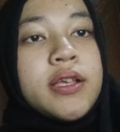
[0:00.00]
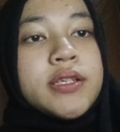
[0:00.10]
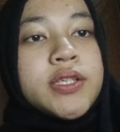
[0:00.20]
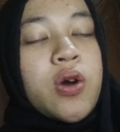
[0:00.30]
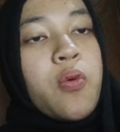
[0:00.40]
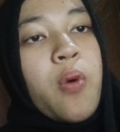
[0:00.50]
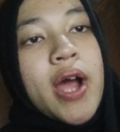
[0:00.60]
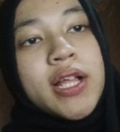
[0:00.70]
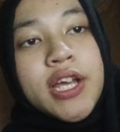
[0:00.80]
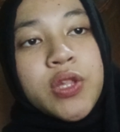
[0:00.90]
So
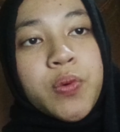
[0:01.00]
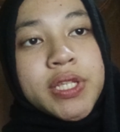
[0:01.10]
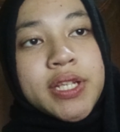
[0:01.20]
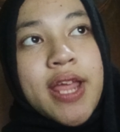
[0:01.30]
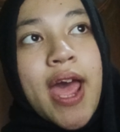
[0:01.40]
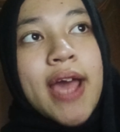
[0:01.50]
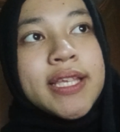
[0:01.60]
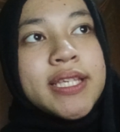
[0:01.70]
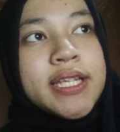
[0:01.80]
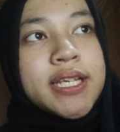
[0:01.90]
while it was an
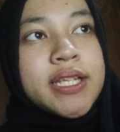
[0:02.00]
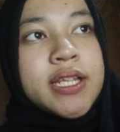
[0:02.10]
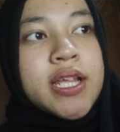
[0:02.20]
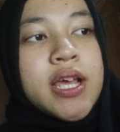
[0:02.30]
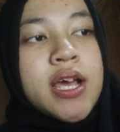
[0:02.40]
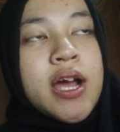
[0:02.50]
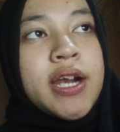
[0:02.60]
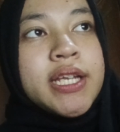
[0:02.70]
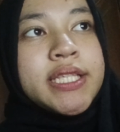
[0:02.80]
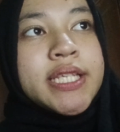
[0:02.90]
accident,
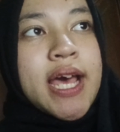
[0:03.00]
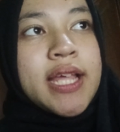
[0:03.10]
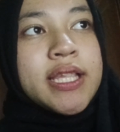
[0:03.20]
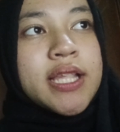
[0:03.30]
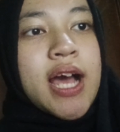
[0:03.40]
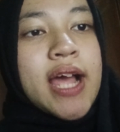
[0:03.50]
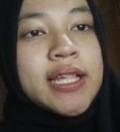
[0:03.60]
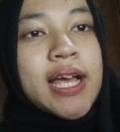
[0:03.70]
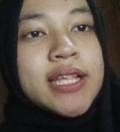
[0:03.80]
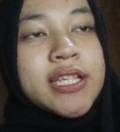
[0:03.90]
her death
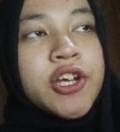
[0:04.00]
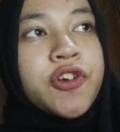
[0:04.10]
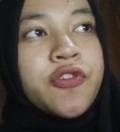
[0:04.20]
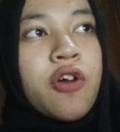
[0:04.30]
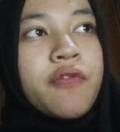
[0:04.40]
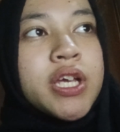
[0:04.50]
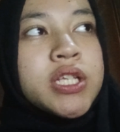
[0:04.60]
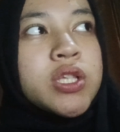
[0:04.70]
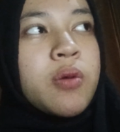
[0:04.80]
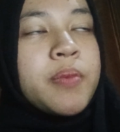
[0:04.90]
highlighted a
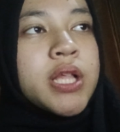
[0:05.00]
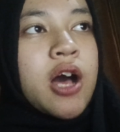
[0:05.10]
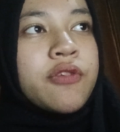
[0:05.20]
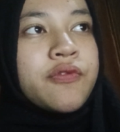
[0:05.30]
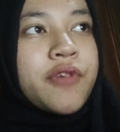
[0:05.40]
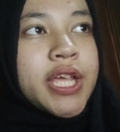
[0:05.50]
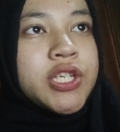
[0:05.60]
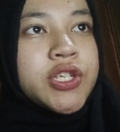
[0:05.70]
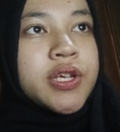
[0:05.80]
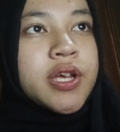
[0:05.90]
growing global
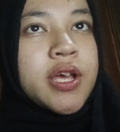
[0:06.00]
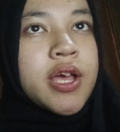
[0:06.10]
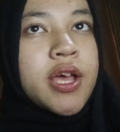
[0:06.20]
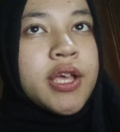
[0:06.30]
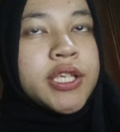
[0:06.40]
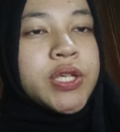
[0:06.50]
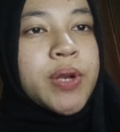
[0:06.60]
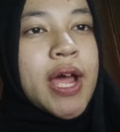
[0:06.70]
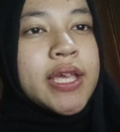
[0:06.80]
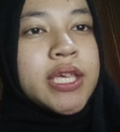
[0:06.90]
outrage.
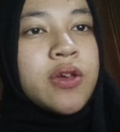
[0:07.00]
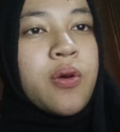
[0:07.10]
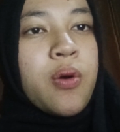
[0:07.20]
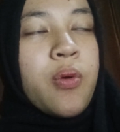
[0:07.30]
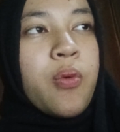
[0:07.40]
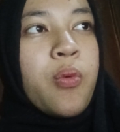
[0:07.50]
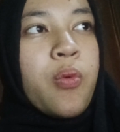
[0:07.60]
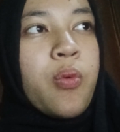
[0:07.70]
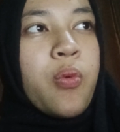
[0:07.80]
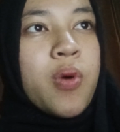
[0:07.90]
So Nike
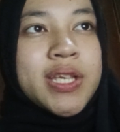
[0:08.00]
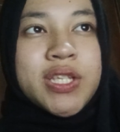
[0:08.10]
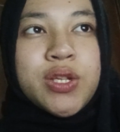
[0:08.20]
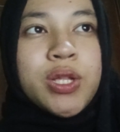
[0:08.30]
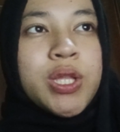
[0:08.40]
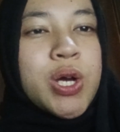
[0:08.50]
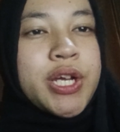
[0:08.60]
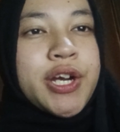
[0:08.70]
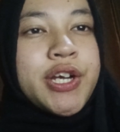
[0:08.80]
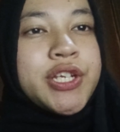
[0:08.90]
was no
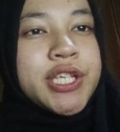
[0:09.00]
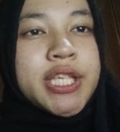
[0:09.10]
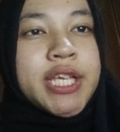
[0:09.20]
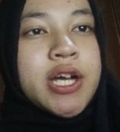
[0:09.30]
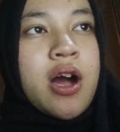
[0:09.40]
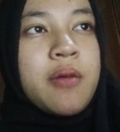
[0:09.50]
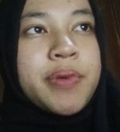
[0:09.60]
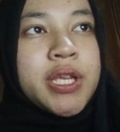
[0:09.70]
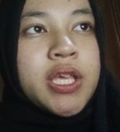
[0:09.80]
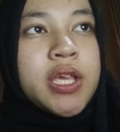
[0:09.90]
longer just the
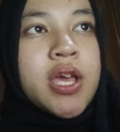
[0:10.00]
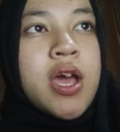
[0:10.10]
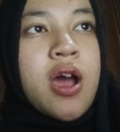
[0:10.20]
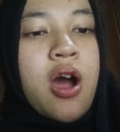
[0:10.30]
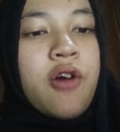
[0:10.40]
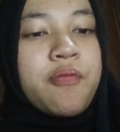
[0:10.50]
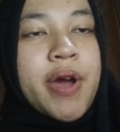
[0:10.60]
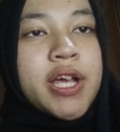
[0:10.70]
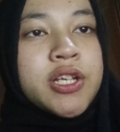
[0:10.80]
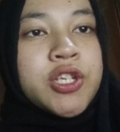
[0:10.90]
company of
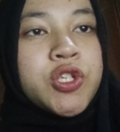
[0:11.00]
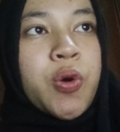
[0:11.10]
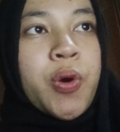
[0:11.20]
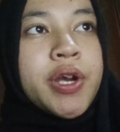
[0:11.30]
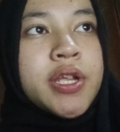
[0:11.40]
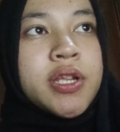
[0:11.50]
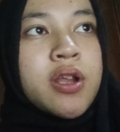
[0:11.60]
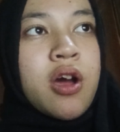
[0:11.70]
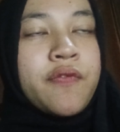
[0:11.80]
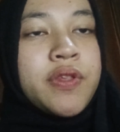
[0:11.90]
Michael
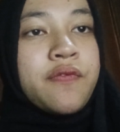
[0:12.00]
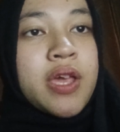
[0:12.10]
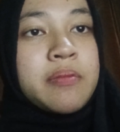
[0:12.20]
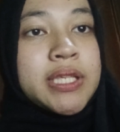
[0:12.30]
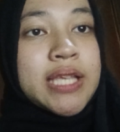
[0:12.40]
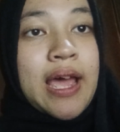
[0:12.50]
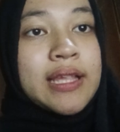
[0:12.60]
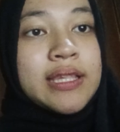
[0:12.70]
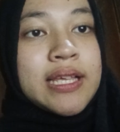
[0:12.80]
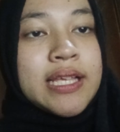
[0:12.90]
Jordan, of the famous
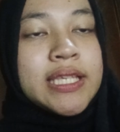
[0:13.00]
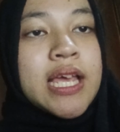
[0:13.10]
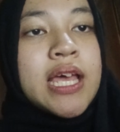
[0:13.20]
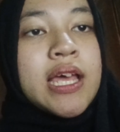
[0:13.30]
athletes.